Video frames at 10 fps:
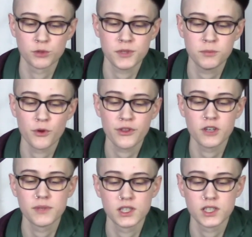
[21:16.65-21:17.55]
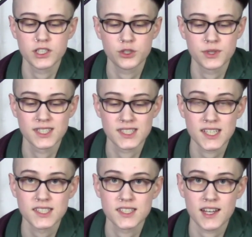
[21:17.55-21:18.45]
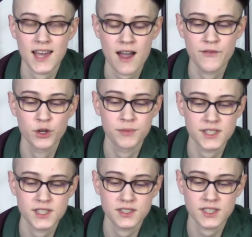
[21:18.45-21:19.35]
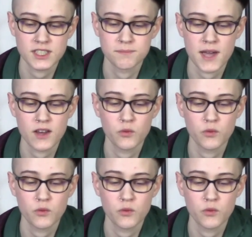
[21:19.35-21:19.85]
people the ability to exist and have their basic needs met